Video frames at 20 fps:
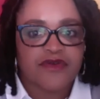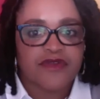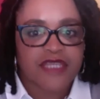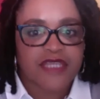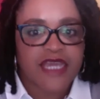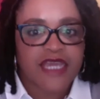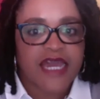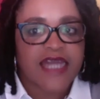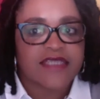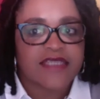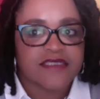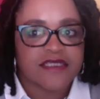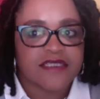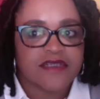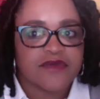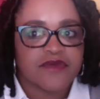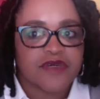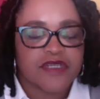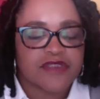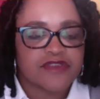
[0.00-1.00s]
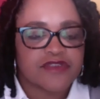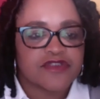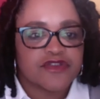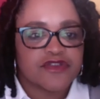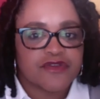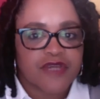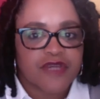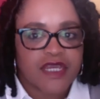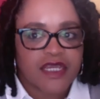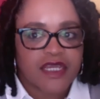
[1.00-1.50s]
the idea was to
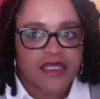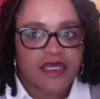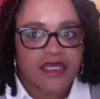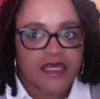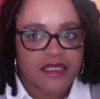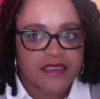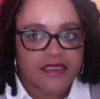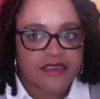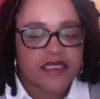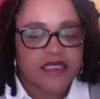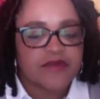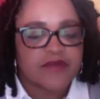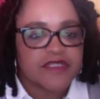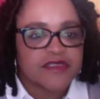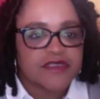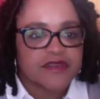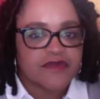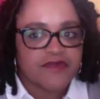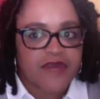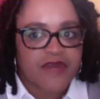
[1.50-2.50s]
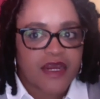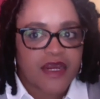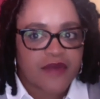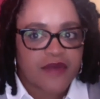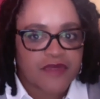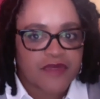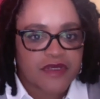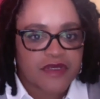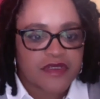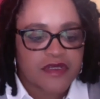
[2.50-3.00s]
create a seamless
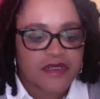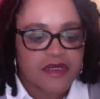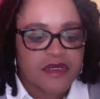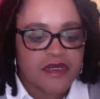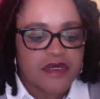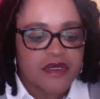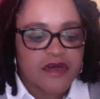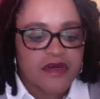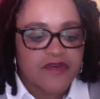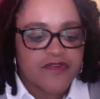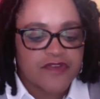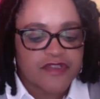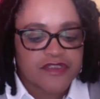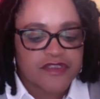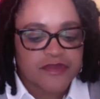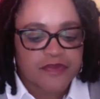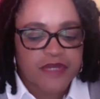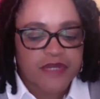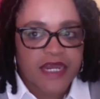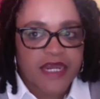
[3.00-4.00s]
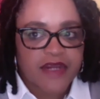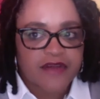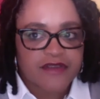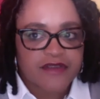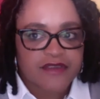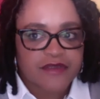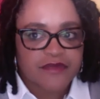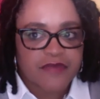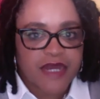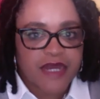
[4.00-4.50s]
environment for suppliers
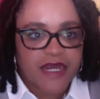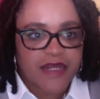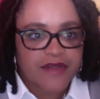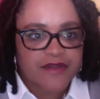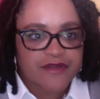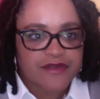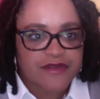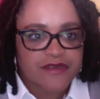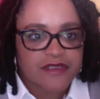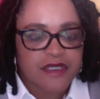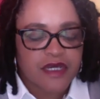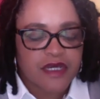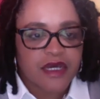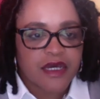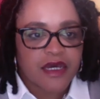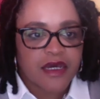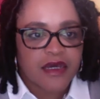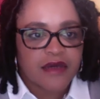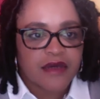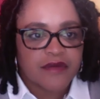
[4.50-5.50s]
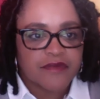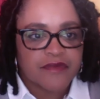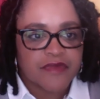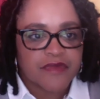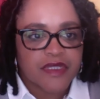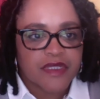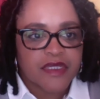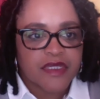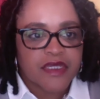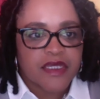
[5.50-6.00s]
and buyers.
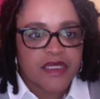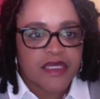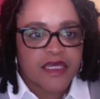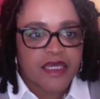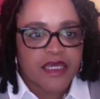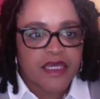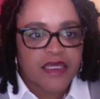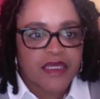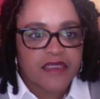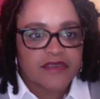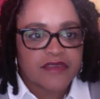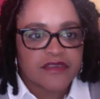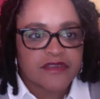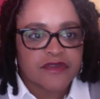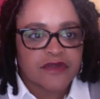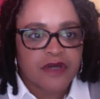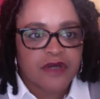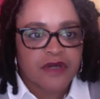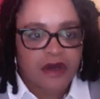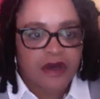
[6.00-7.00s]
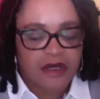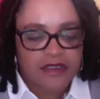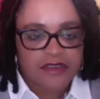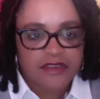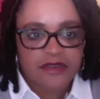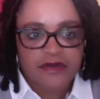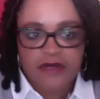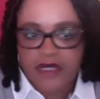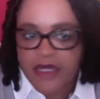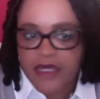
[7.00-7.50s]
And to
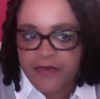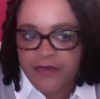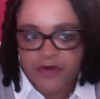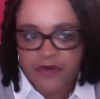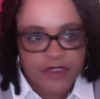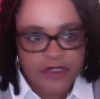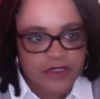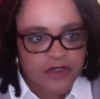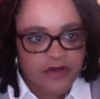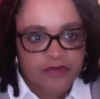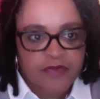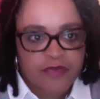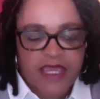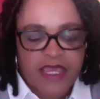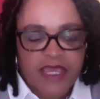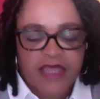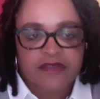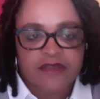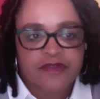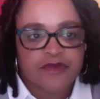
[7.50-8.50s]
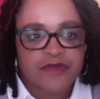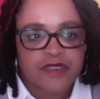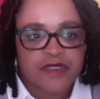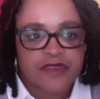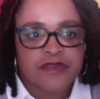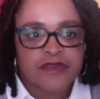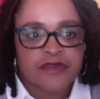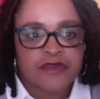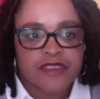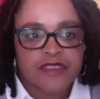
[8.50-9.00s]
also, I'm going to go back to it,
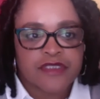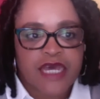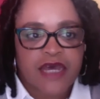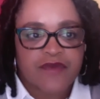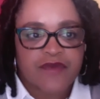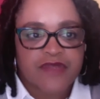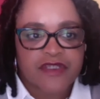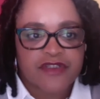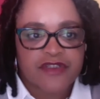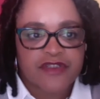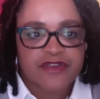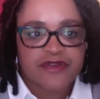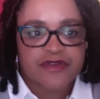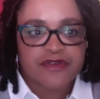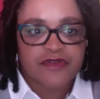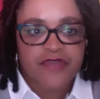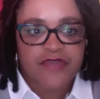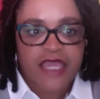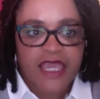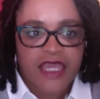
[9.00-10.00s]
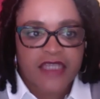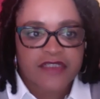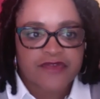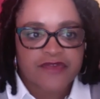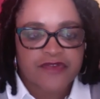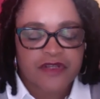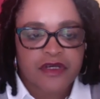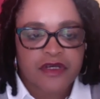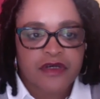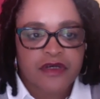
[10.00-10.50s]
to solve the issues of cash
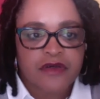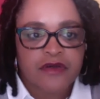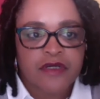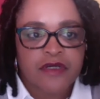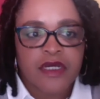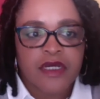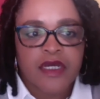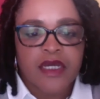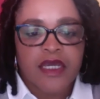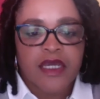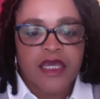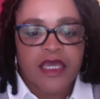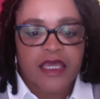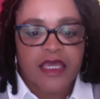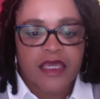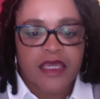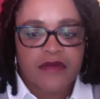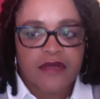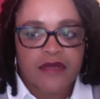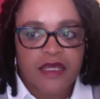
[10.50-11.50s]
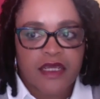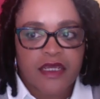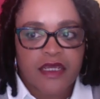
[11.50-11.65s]
flow and